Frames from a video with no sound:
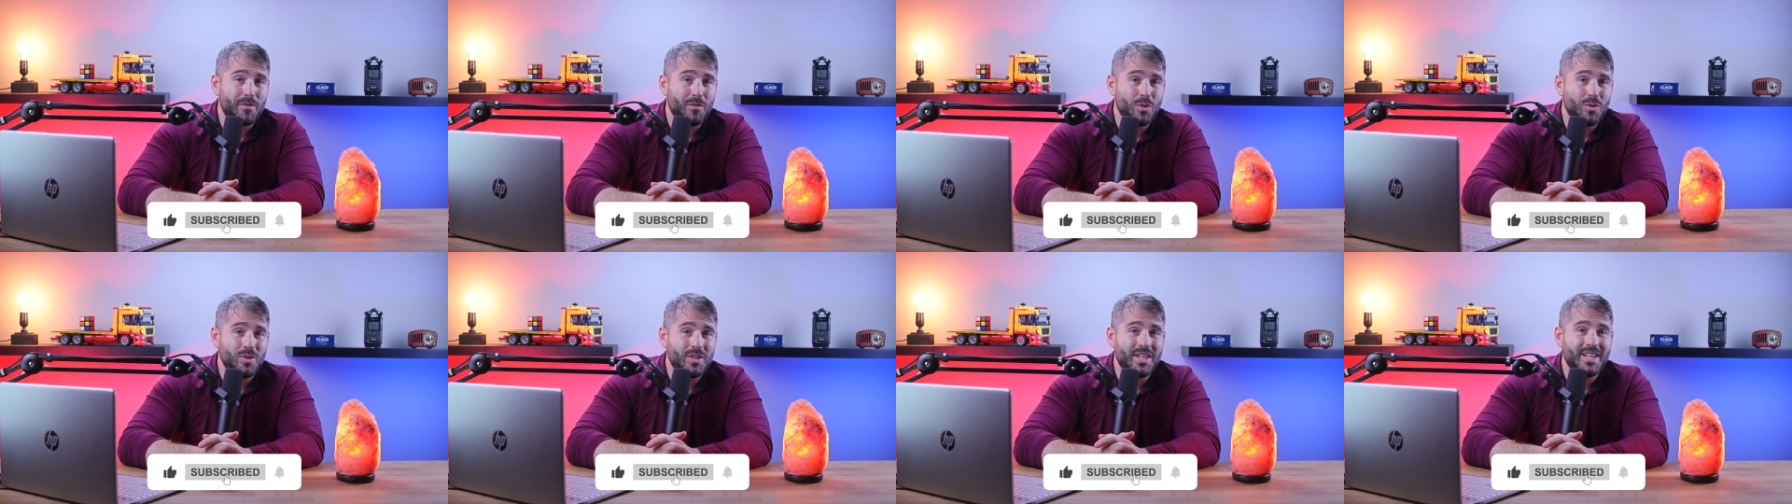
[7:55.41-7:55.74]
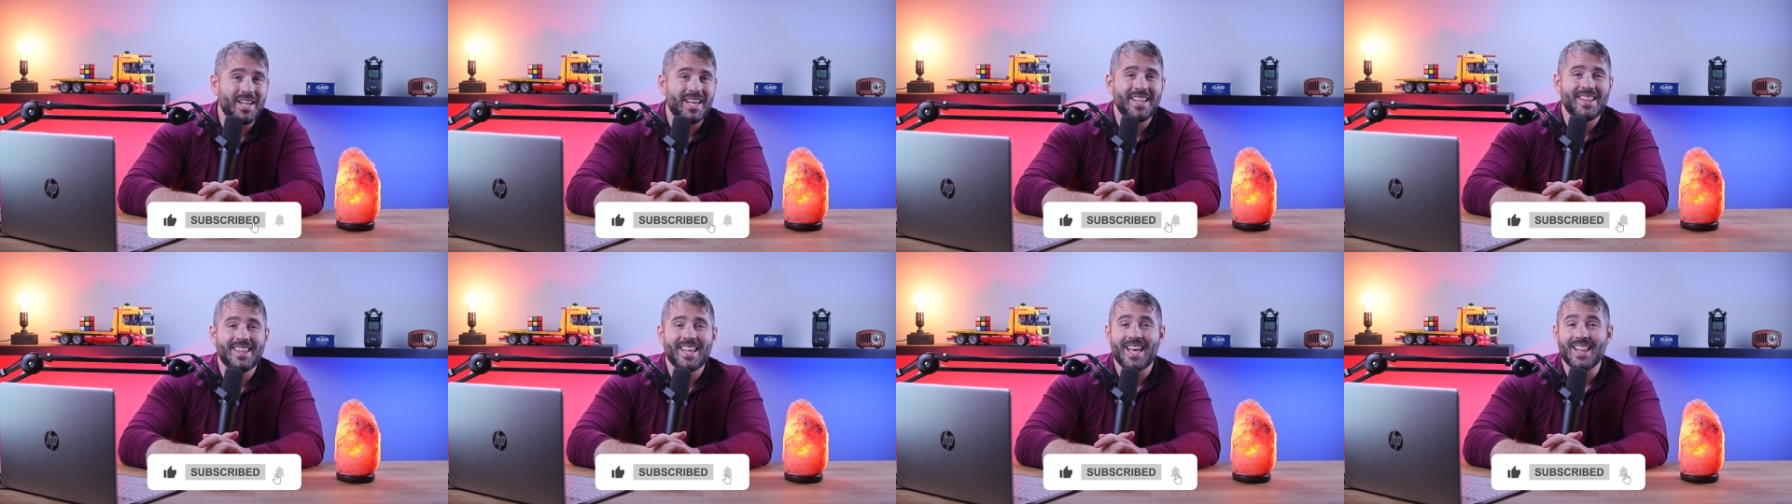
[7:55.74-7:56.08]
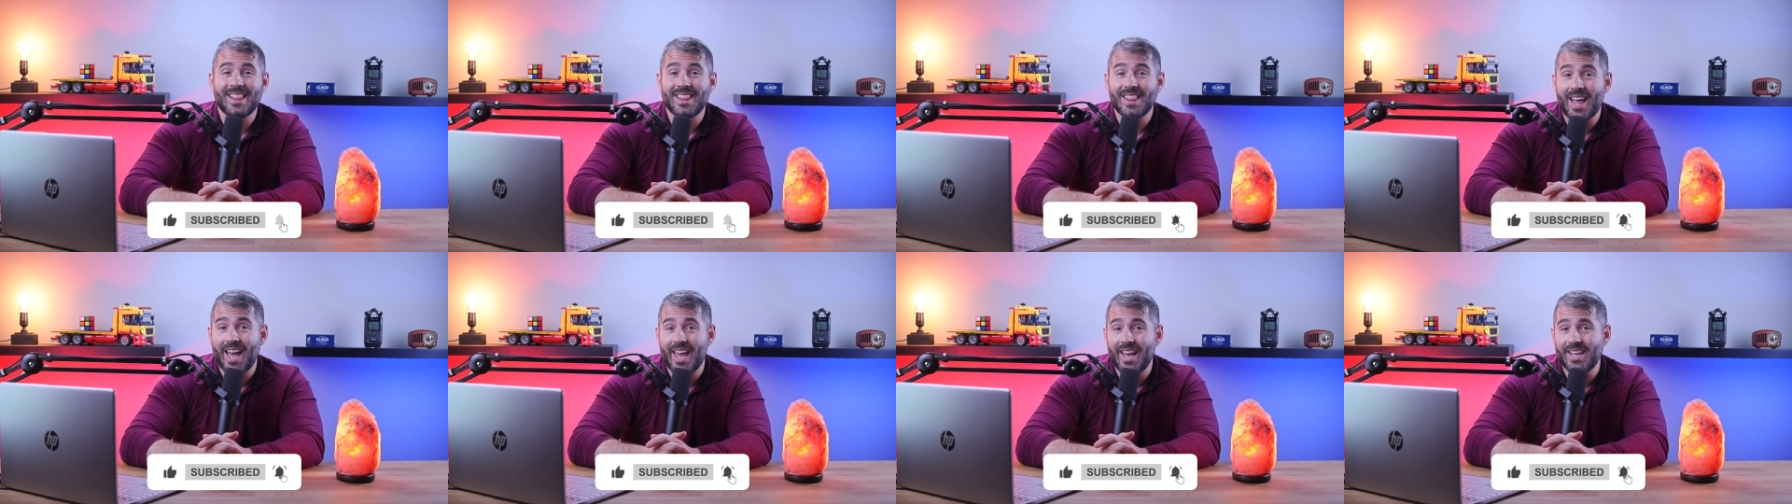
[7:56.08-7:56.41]
and if you did, hit
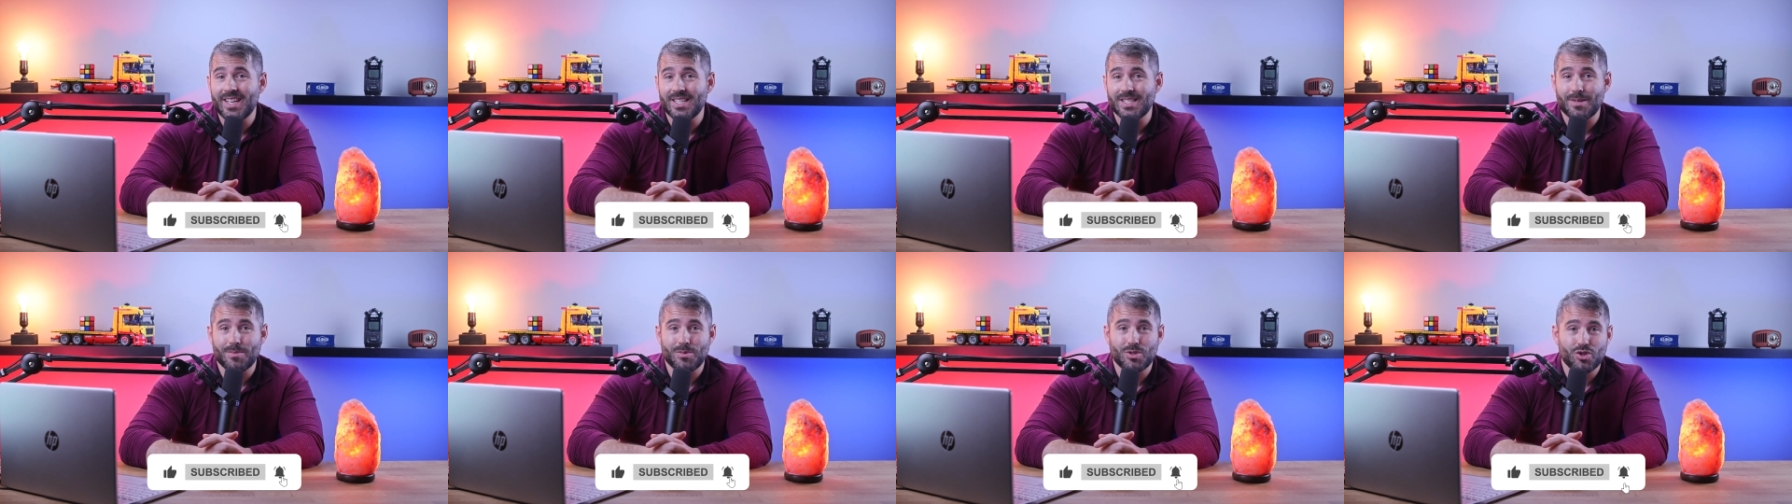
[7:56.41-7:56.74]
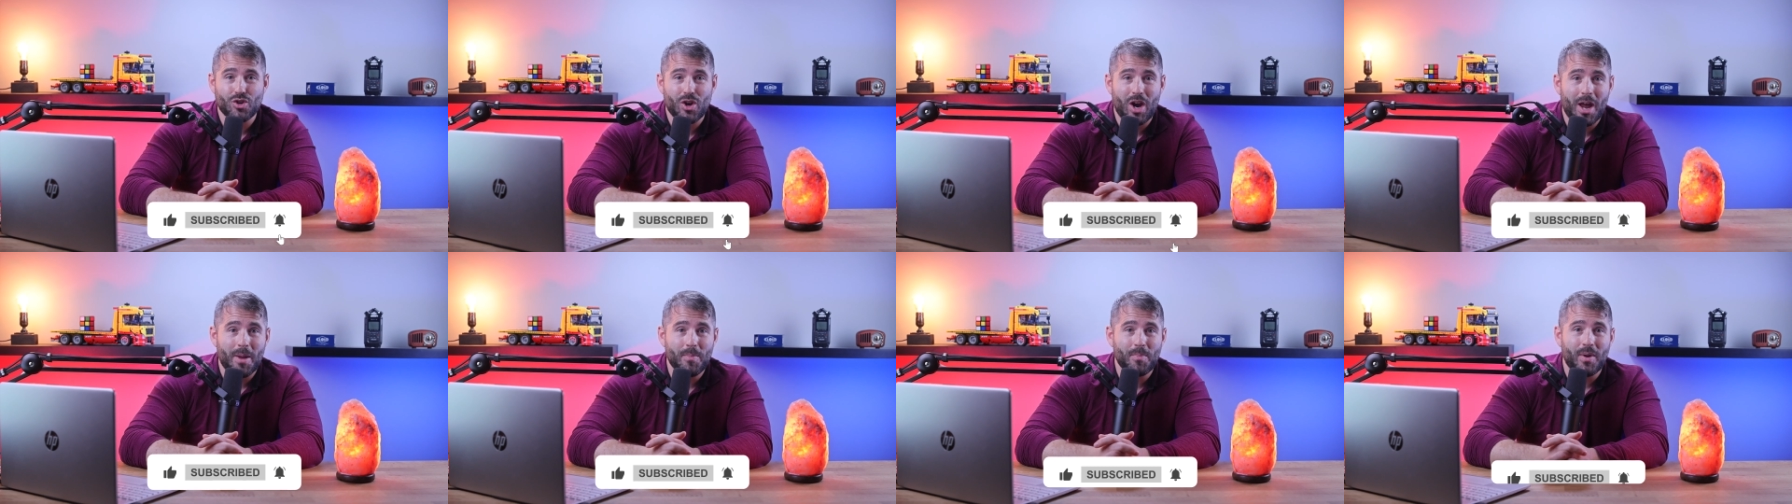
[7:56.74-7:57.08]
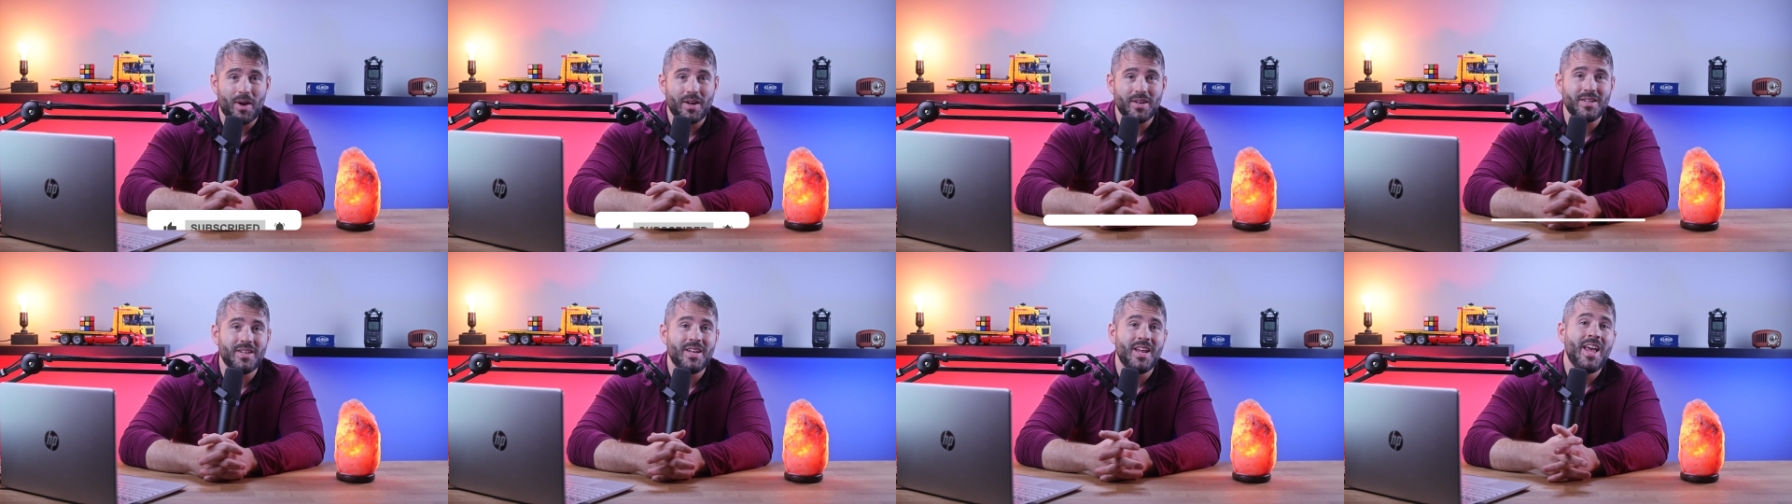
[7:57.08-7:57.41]
that like and
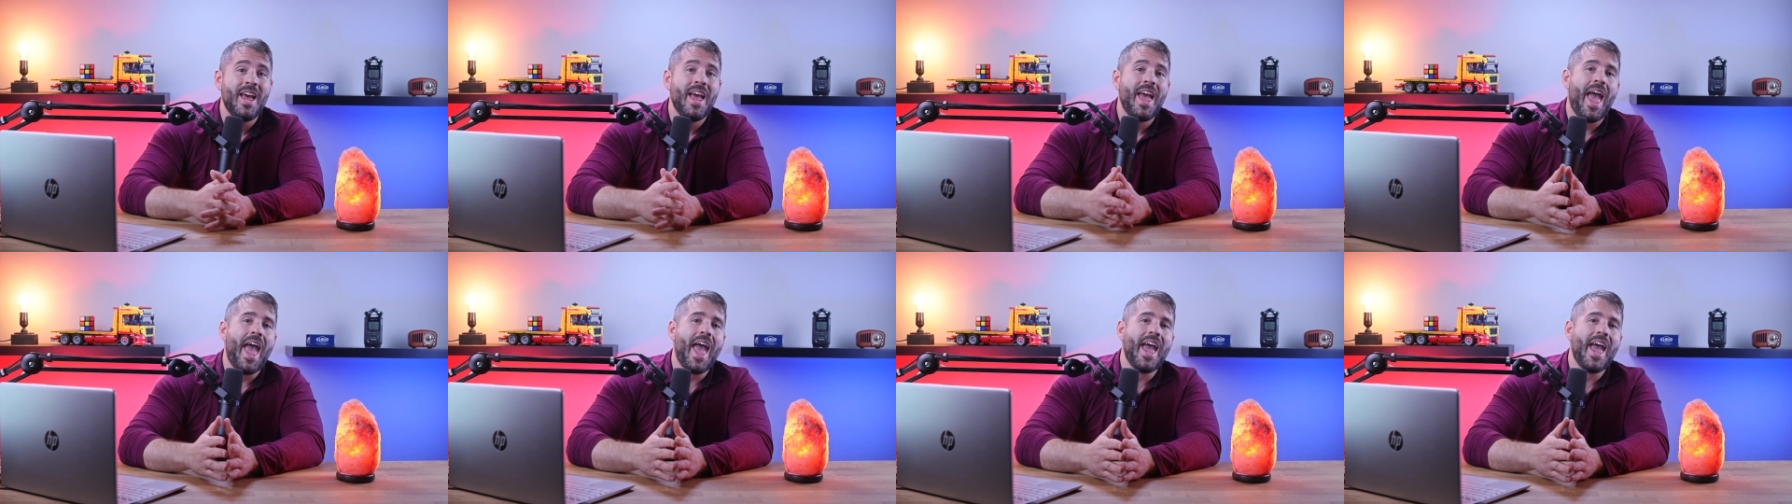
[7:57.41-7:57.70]
subscribe button.